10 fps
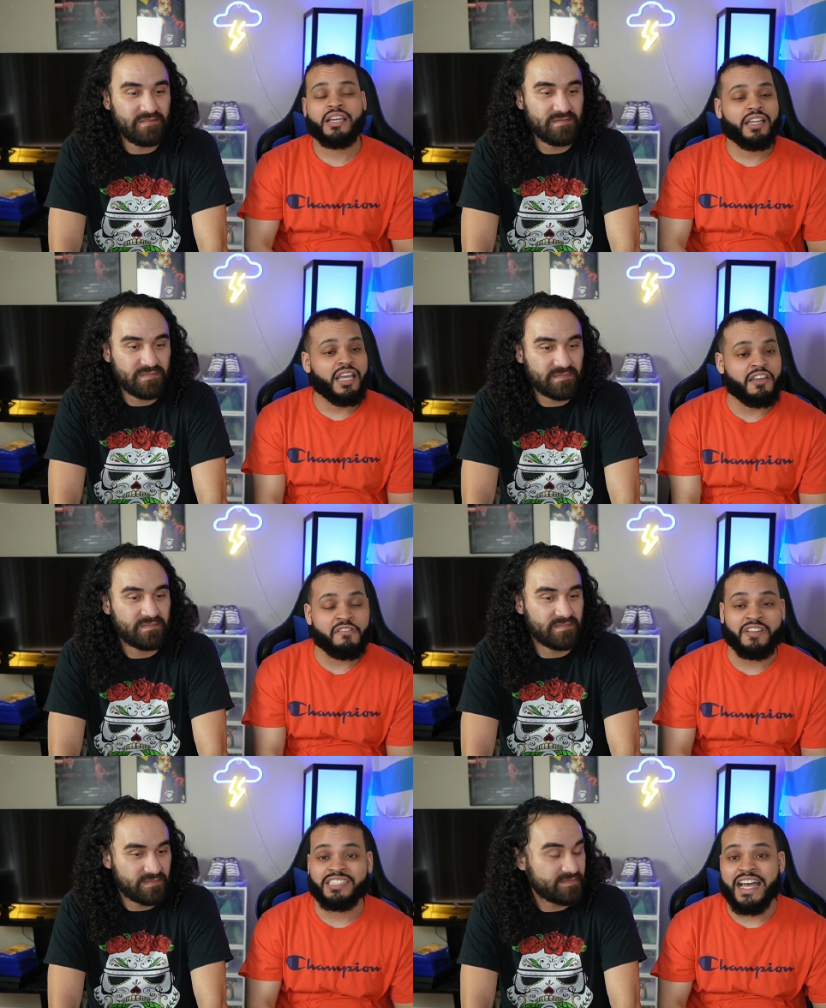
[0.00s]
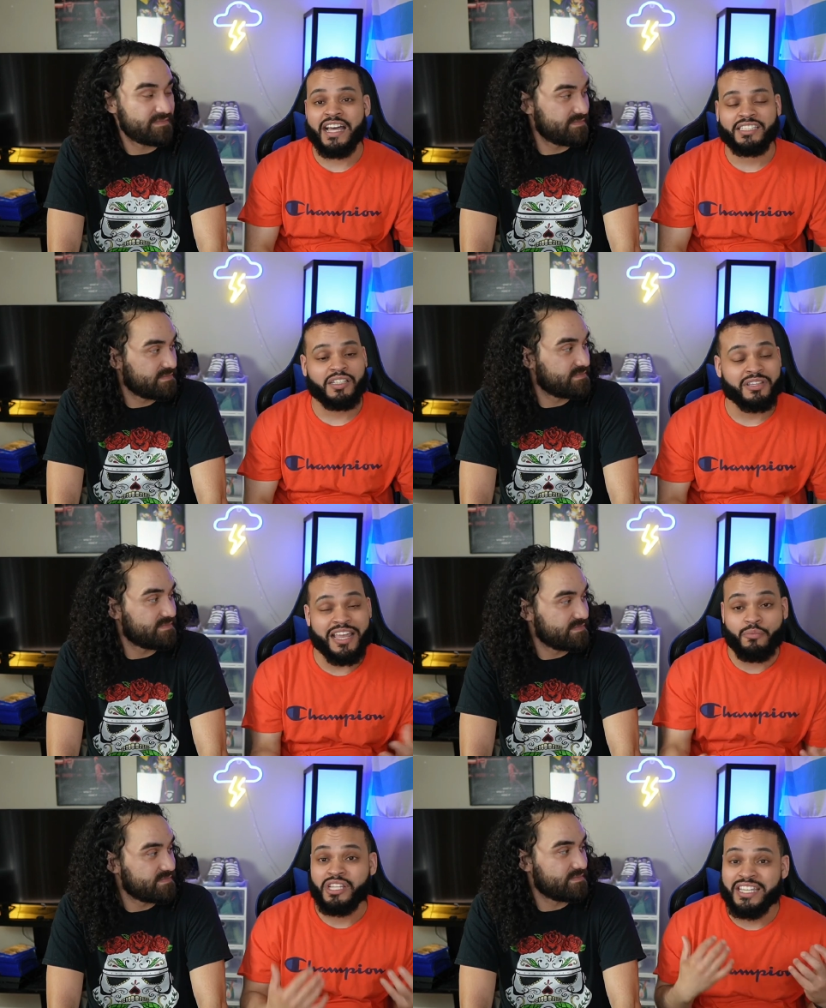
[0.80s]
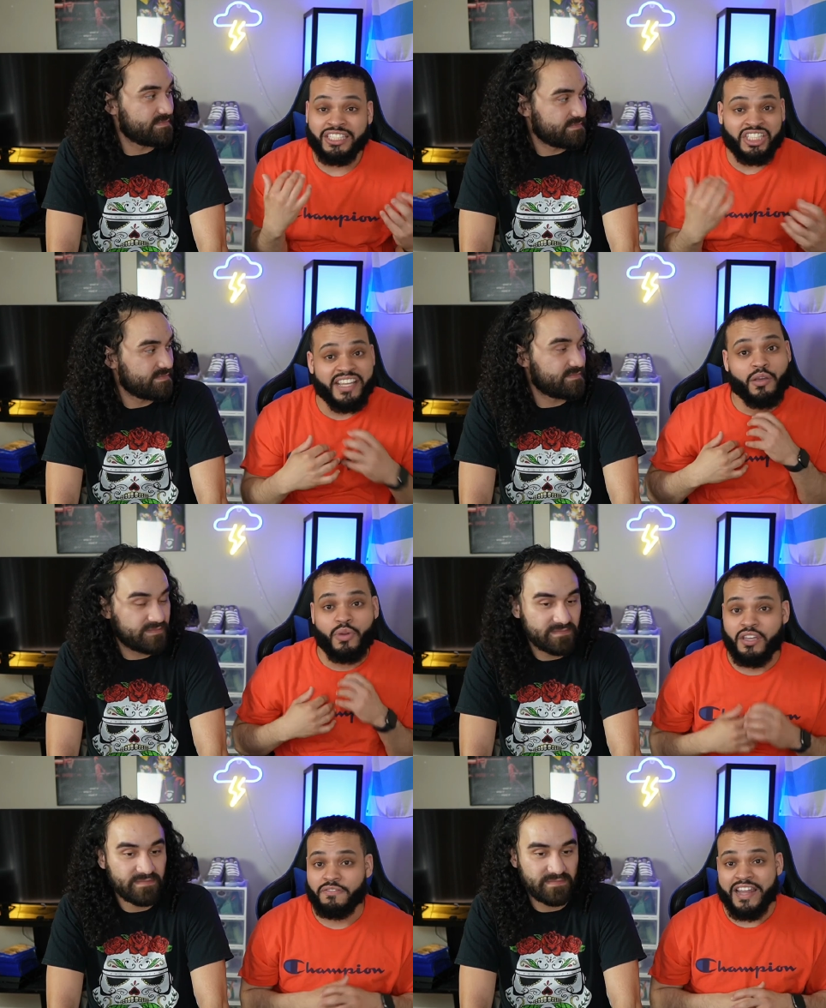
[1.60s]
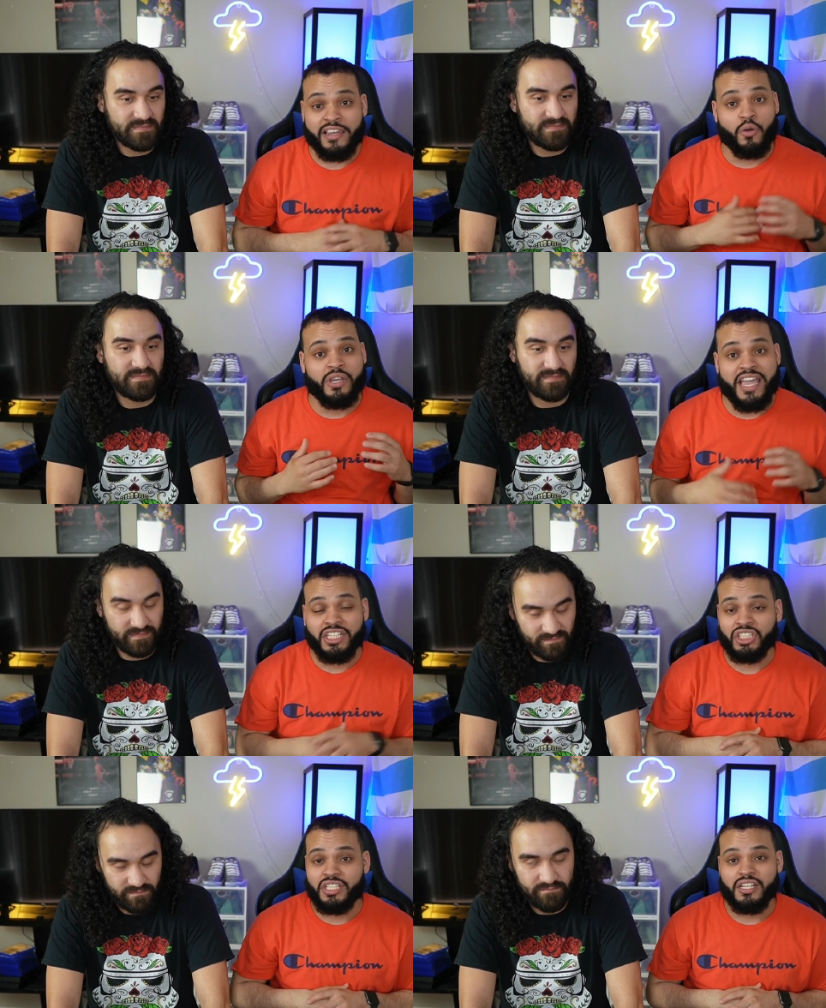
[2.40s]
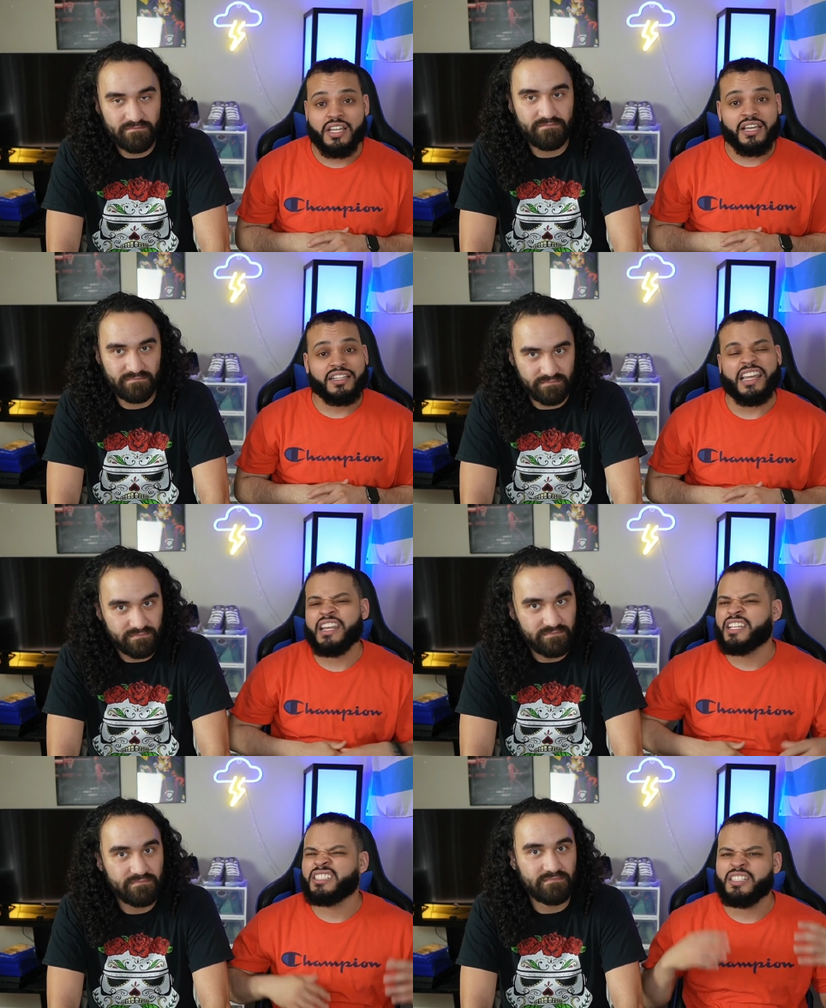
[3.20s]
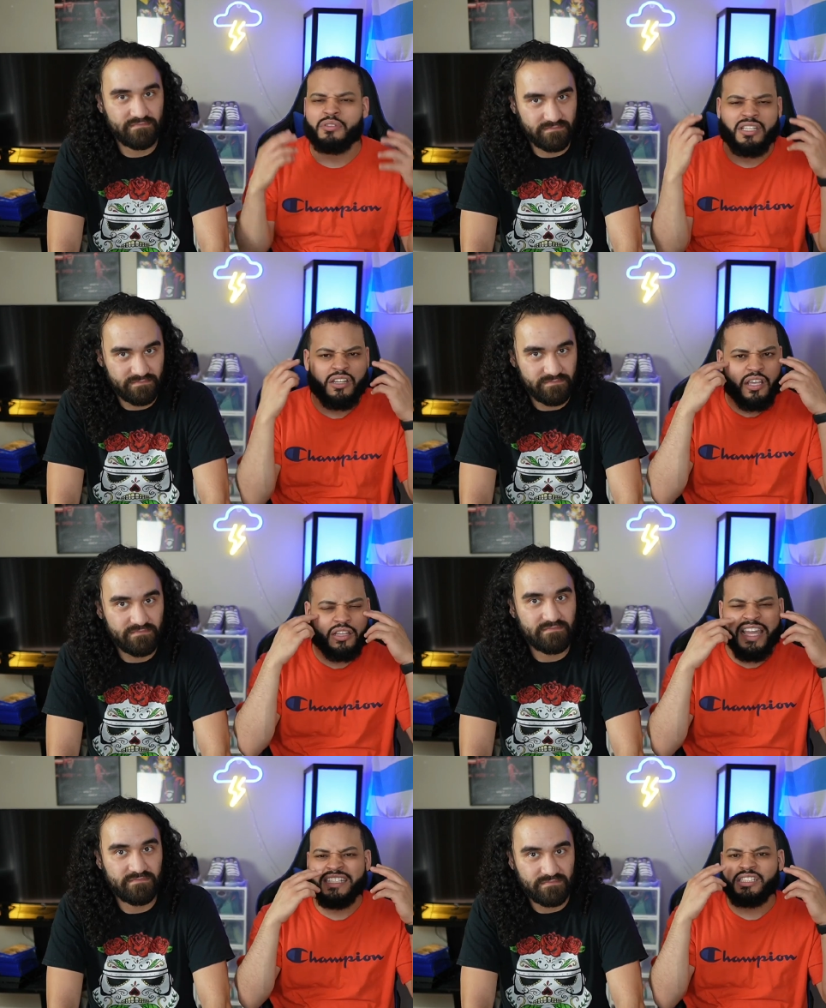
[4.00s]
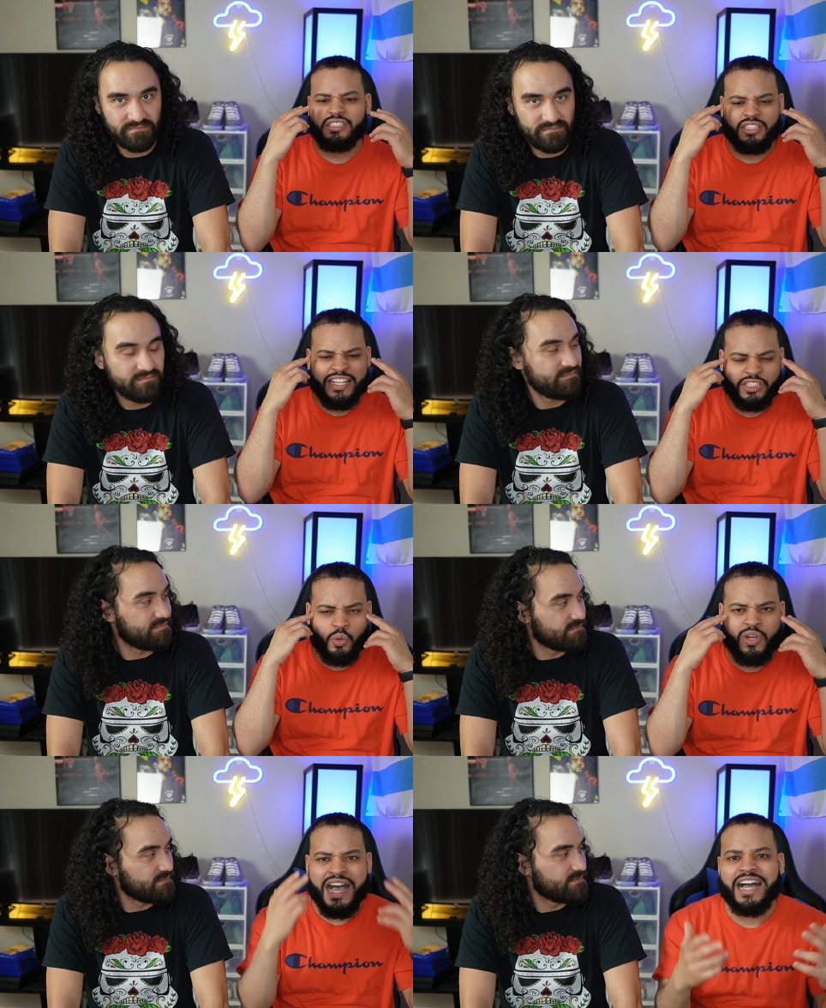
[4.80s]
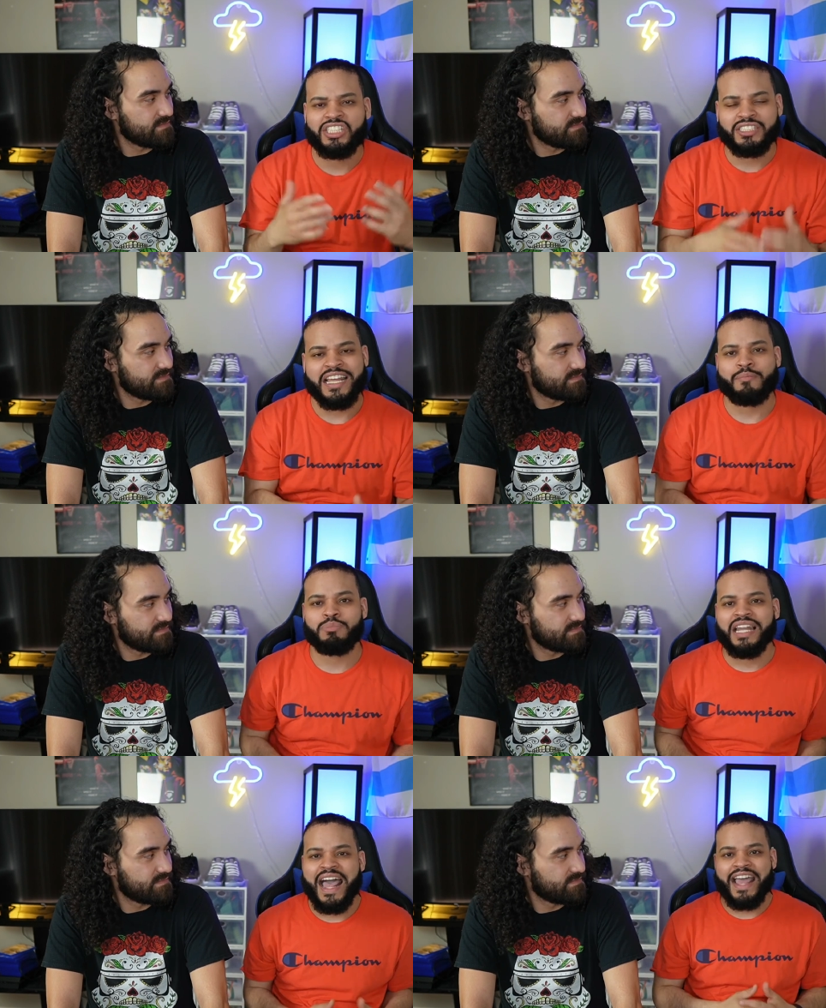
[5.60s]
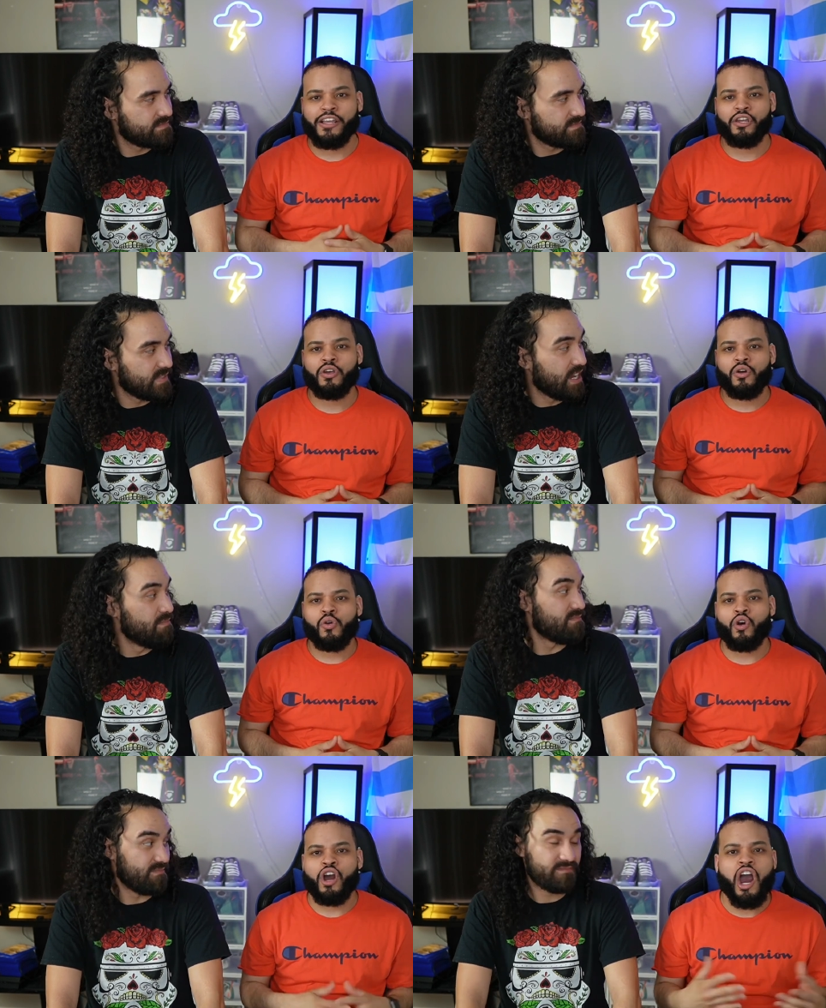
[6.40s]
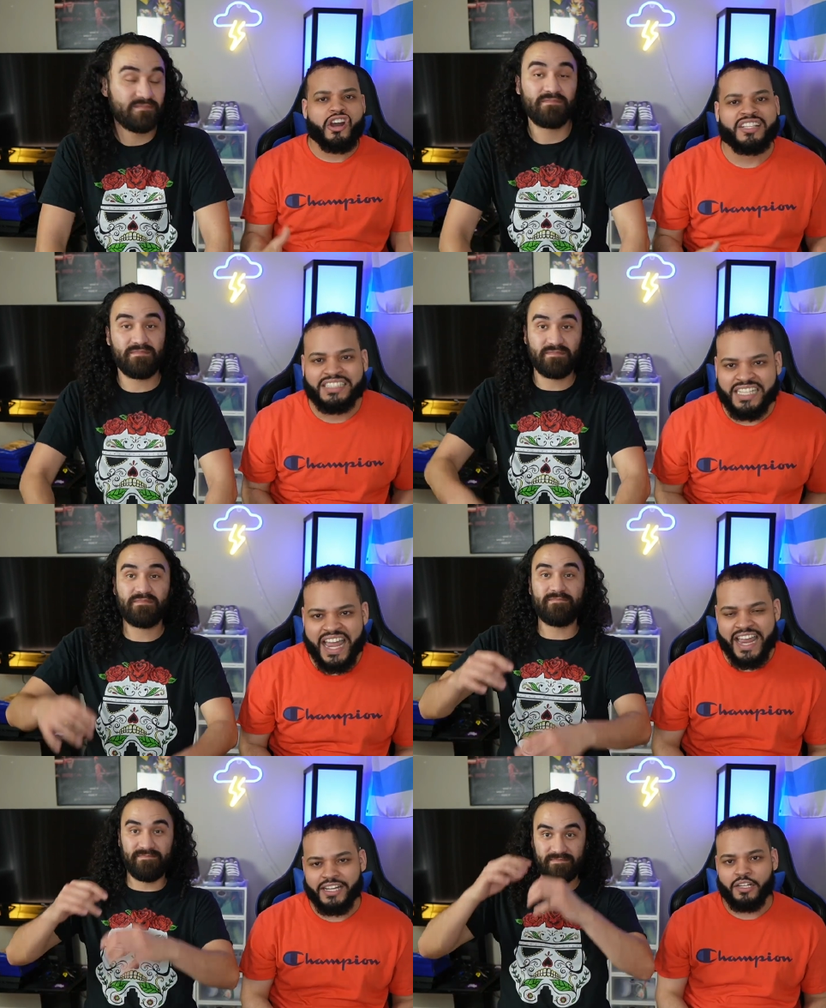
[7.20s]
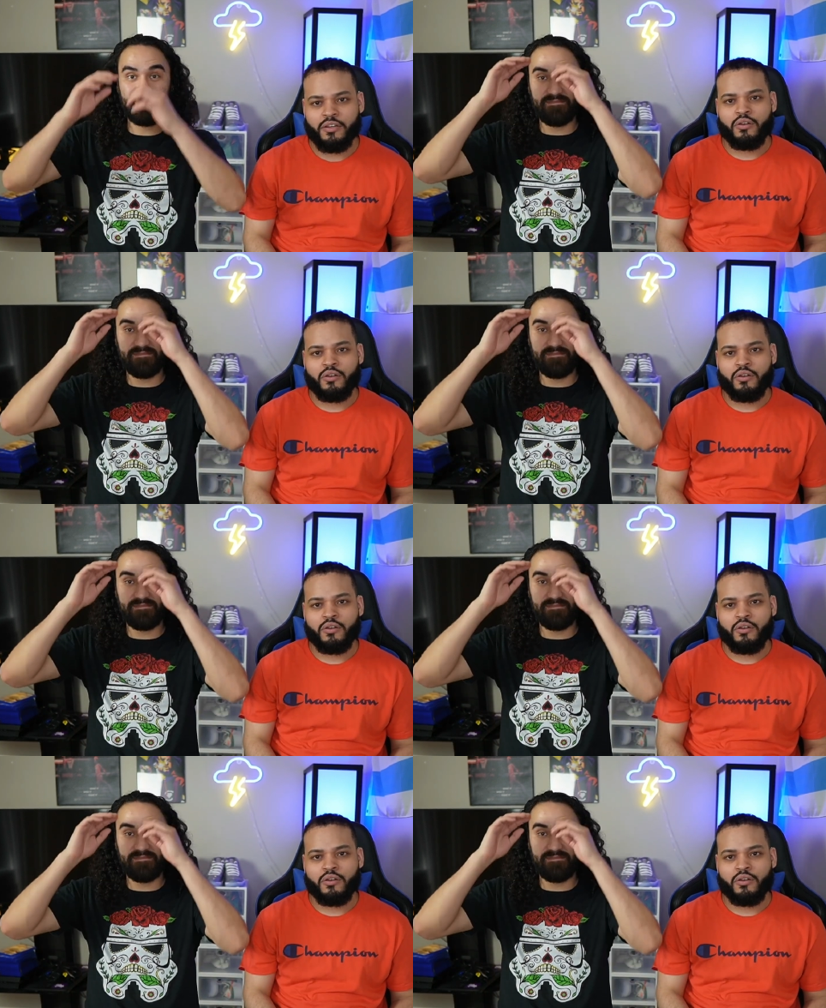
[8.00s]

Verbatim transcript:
Speaker 1: if it's not something that we get jiggy with, like location, then he gets something that's that's so conscious, like black, yep. or heart attack,